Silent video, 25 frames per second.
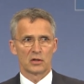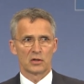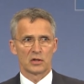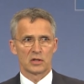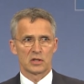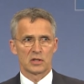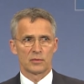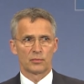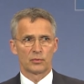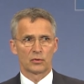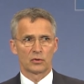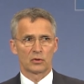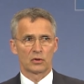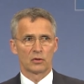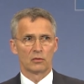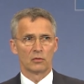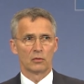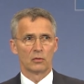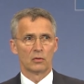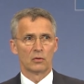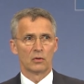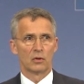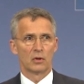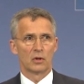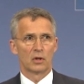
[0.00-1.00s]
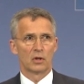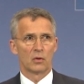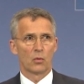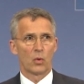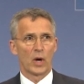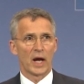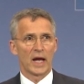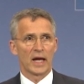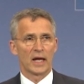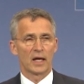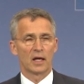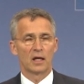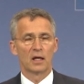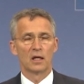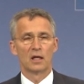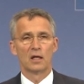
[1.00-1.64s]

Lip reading: reciprocal way.